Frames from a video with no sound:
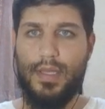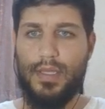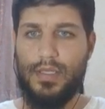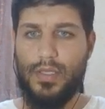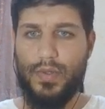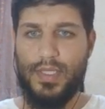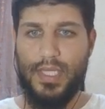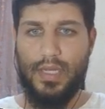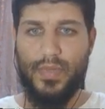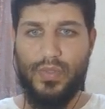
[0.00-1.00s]
So in
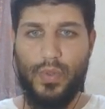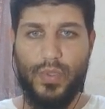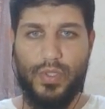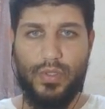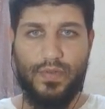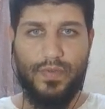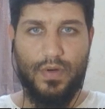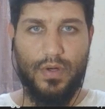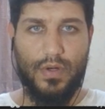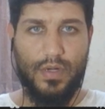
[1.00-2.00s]
segments, we would look
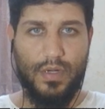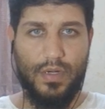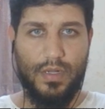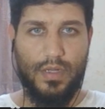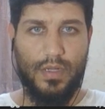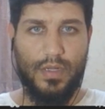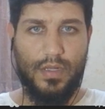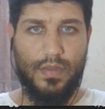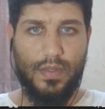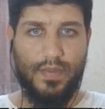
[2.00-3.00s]
for
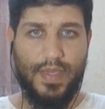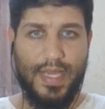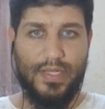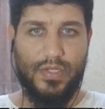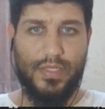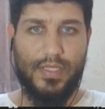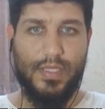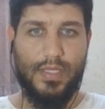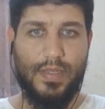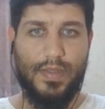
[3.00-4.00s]
not the address,
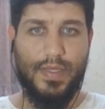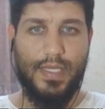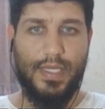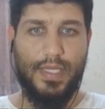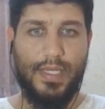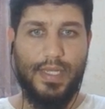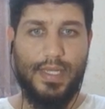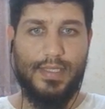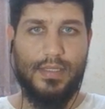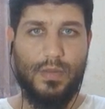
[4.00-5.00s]
the
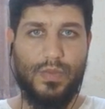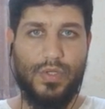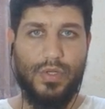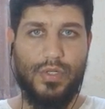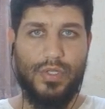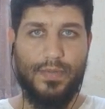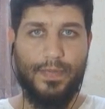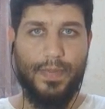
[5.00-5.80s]
custom search.